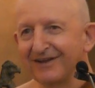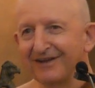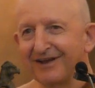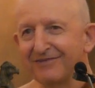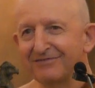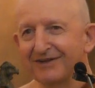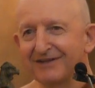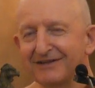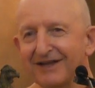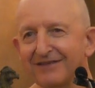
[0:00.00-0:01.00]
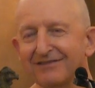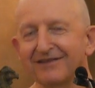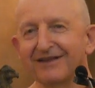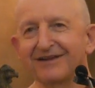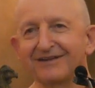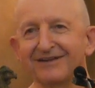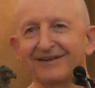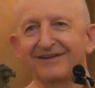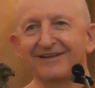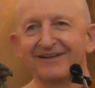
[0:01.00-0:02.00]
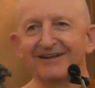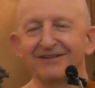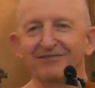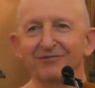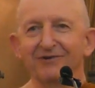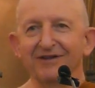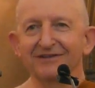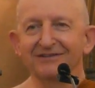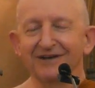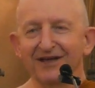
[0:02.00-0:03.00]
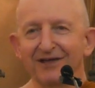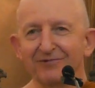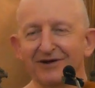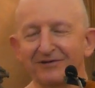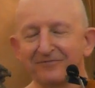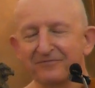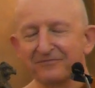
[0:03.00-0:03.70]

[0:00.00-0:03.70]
life and death and living well and dying well,